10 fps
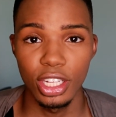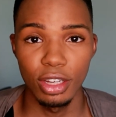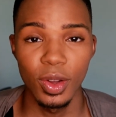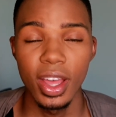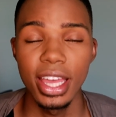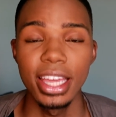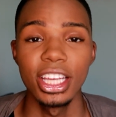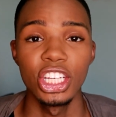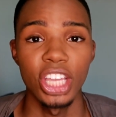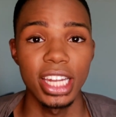So
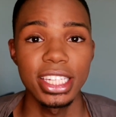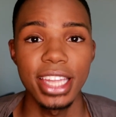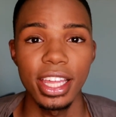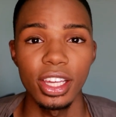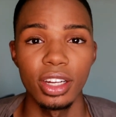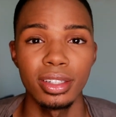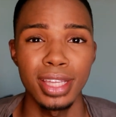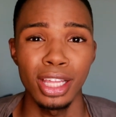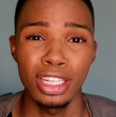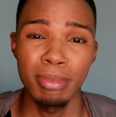shout out to Taylor.
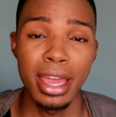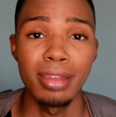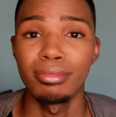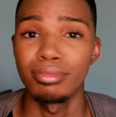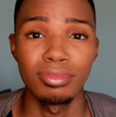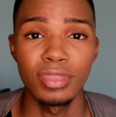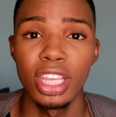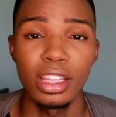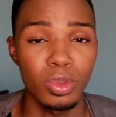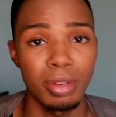Taylor's one
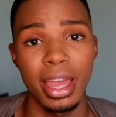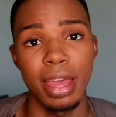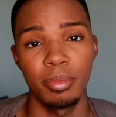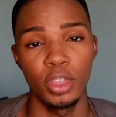of my,